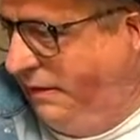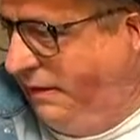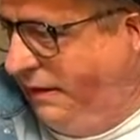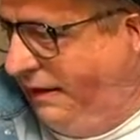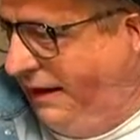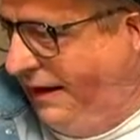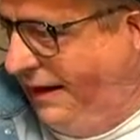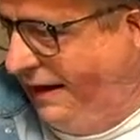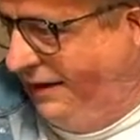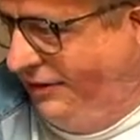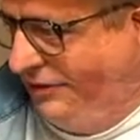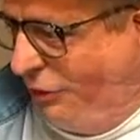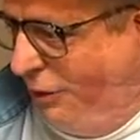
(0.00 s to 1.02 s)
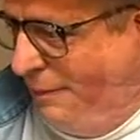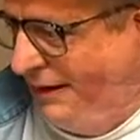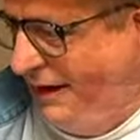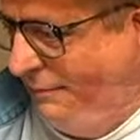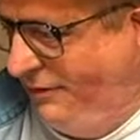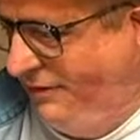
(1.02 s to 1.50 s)
Hang on, I got to scroll back
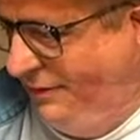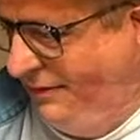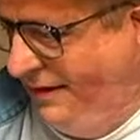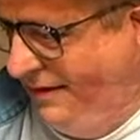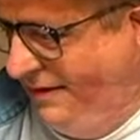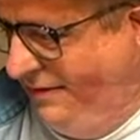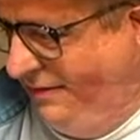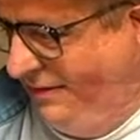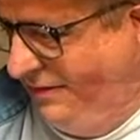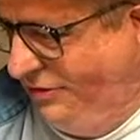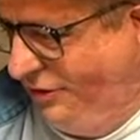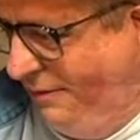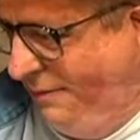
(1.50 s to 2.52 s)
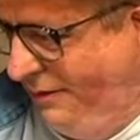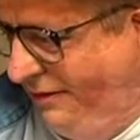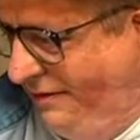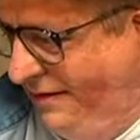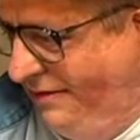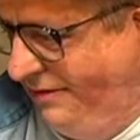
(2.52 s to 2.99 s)
up to see what they Sean Miller,
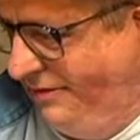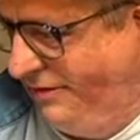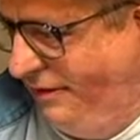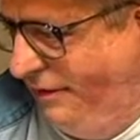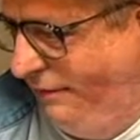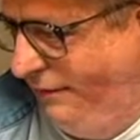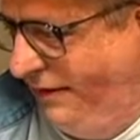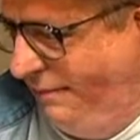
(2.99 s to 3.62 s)
they deserve it.